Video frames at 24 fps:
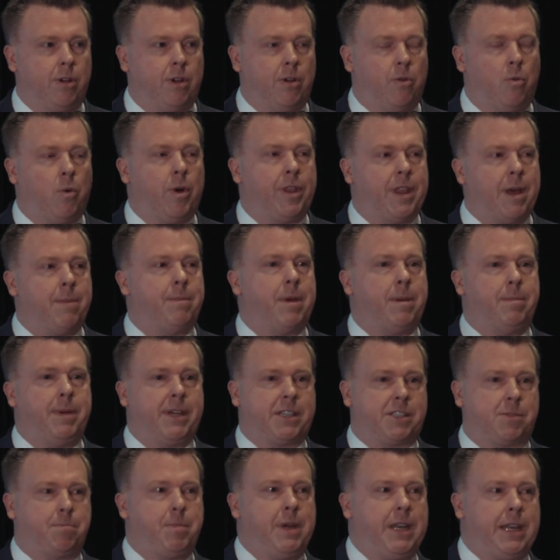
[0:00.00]
while that may be
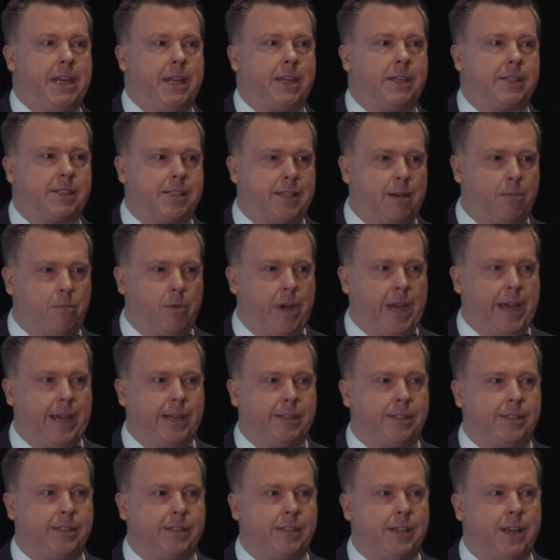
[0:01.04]
expedient in some
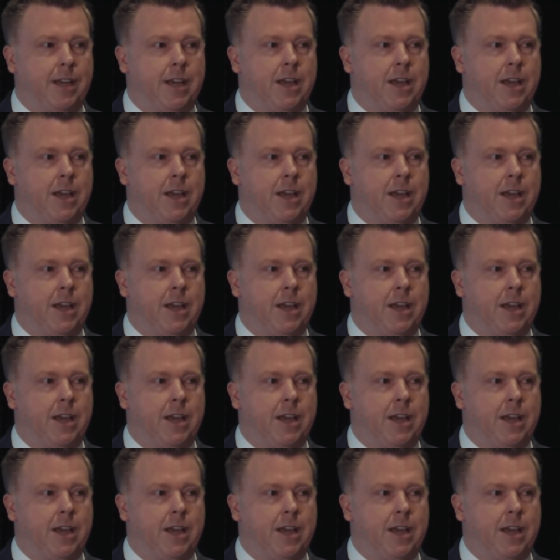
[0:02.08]
ways,